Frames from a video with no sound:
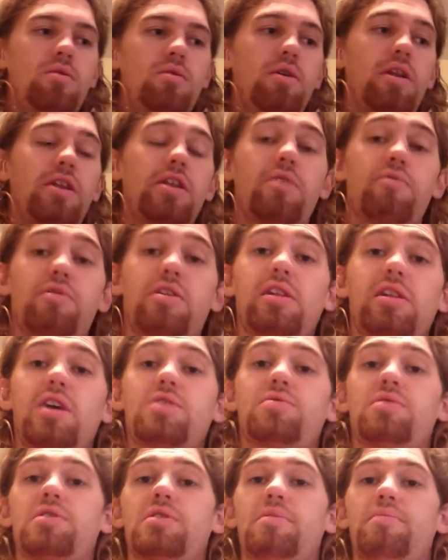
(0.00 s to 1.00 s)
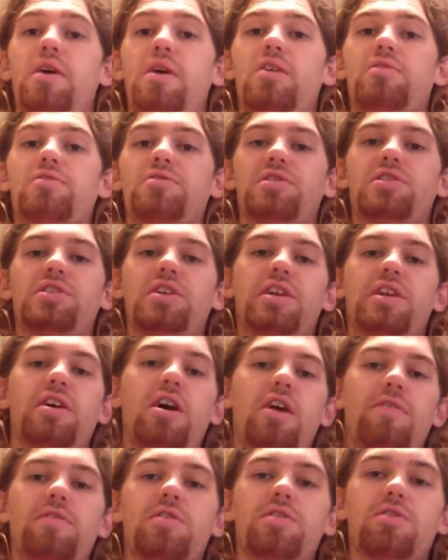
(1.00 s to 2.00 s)
what I didn't realize was the box was sitting
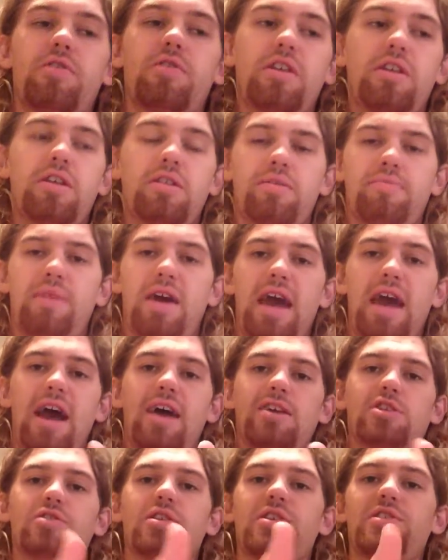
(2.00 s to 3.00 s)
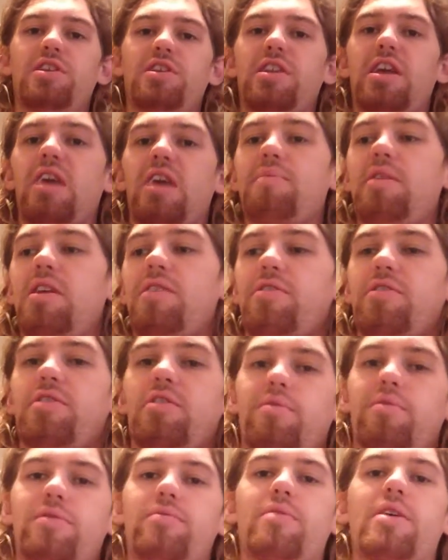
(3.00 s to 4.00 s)
off the screen, and my address and name and
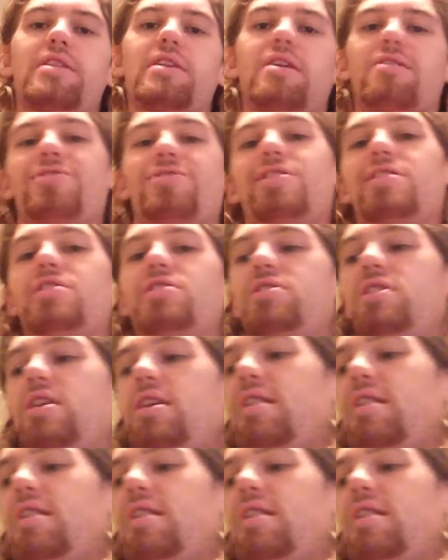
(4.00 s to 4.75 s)
everything was right there. So I just